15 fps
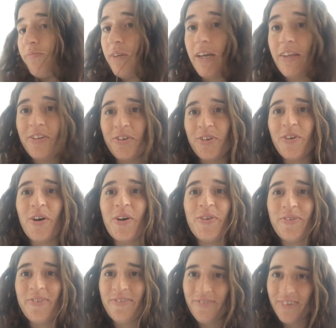I don't know how
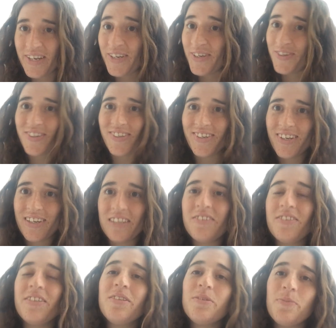you define other
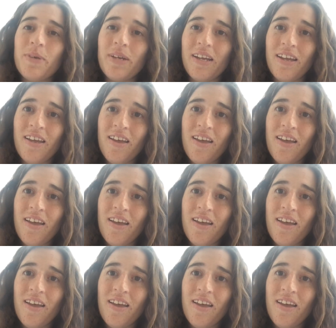countries, but